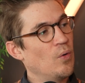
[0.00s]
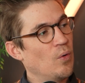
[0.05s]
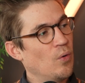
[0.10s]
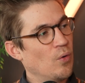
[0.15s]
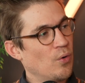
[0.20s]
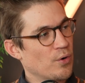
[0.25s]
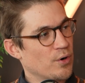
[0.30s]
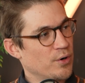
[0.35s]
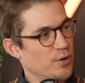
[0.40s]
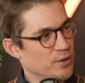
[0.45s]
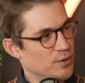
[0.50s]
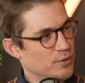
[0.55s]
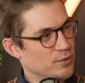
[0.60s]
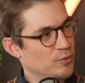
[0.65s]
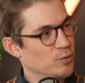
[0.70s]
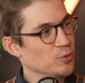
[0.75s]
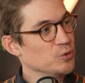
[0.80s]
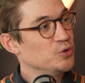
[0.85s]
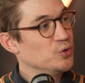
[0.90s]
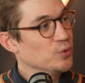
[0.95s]
Or
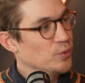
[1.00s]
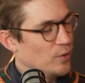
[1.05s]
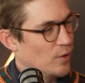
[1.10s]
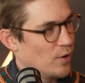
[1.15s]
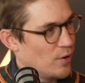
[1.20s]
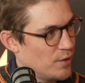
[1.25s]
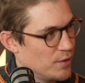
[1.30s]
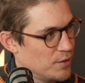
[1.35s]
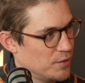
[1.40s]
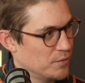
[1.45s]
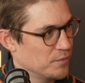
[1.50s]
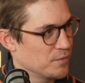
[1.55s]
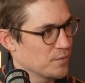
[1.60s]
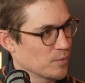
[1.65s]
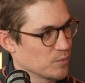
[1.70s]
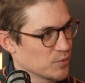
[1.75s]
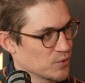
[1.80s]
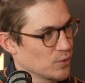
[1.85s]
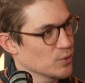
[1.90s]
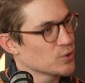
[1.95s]
could you learn
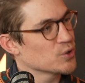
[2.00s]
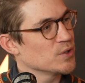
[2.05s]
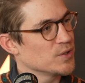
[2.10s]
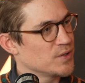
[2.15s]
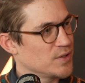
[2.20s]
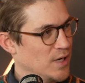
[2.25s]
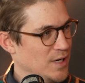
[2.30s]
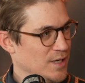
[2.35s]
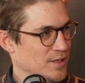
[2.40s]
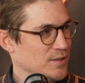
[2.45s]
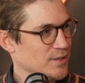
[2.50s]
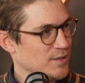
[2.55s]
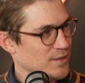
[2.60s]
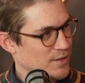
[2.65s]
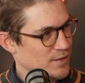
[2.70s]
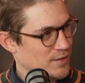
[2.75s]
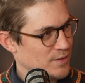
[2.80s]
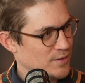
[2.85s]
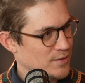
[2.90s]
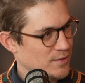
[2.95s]
from social
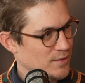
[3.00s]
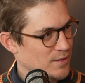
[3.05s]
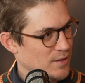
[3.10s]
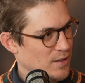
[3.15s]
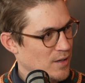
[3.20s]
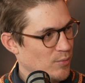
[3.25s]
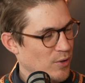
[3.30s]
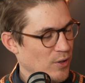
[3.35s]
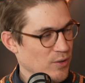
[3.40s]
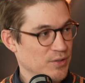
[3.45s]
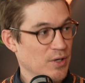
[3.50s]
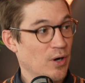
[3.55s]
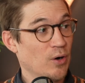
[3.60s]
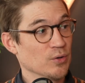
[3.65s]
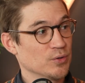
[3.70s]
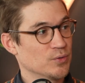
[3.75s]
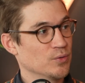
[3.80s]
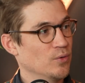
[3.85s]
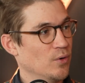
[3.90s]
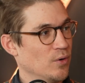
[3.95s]
sciences about
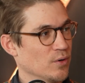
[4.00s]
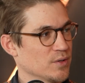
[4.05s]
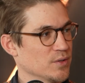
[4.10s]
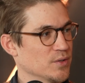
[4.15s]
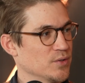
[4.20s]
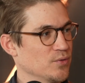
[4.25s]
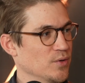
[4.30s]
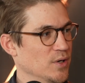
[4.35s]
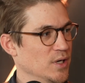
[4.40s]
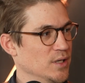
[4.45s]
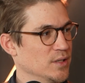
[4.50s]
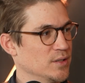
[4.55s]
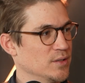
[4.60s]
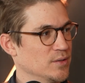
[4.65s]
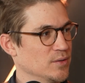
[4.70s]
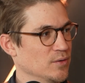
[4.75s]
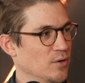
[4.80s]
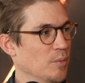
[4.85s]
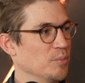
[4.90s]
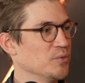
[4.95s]
how to
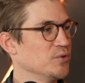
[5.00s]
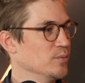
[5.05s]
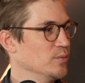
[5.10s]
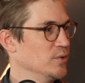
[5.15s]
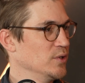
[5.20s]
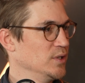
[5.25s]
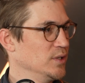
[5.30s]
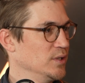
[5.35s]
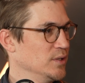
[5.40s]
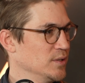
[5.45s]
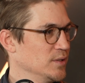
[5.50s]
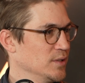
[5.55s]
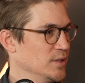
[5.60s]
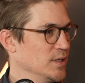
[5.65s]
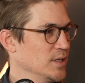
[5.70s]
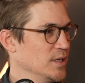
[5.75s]
orchestrate optimally?